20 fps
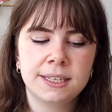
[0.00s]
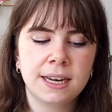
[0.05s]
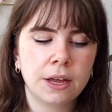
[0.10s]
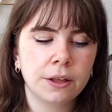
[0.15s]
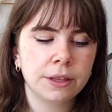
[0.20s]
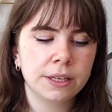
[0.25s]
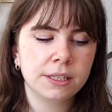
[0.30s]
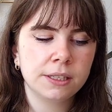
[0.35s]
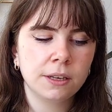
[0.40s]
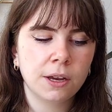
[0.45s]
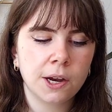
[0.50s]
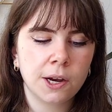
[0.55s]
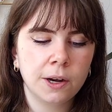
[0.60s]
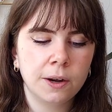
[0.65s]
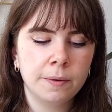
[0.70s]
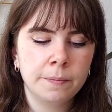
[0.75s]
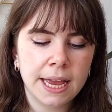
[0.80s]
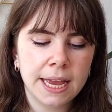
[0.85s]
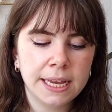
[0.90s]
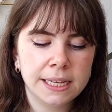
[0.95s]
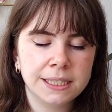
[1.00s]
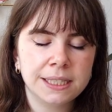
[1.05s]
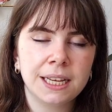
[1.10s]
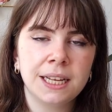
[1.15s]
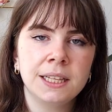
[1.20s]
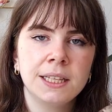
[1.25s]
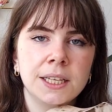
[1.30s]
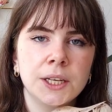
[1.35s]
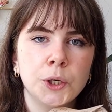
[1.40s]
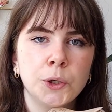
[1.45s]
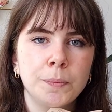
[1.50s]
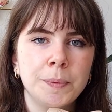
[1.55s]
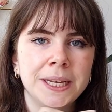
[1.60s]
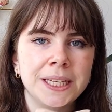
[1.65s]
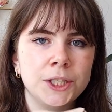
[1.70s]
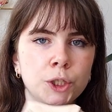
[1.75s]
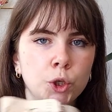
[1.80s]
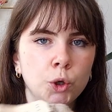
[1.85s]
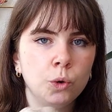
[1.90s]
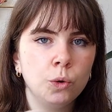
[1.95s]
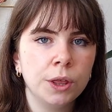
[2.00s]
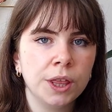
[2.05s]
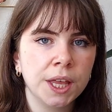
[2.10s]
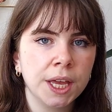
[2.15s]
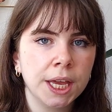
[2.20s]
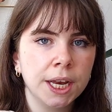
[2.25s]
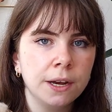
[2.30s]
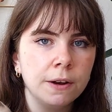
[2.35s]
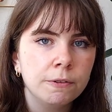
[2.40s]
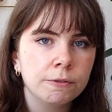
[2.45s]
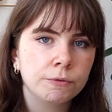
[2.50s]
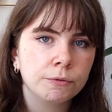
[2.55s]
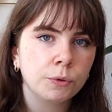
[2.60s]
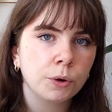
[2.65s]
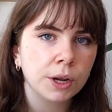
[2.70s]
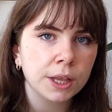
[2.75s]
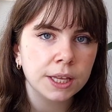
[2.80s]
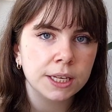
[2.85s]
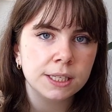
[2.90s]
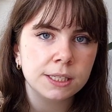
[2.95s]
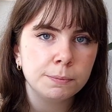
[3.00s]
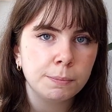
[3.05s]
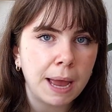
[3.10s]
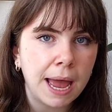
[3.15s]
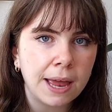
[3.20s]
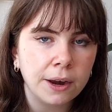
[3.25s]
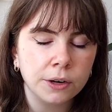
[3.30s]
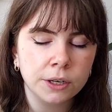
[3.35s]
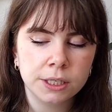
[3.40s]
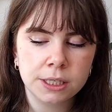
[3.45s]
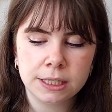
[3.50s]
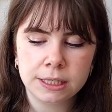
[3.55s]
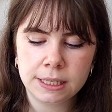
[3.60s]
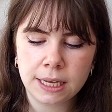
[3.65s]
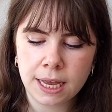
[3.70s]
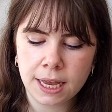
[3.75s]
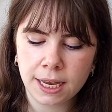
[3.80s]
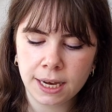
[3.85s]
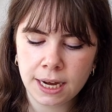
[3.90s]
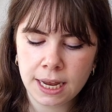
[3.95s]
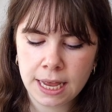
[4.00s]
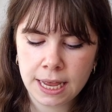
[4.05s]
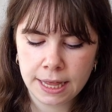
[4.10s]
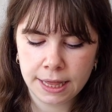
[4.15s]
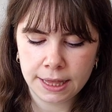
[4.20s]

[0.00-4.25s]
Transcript: Now this yarn is a little bit too thin for this pattern design.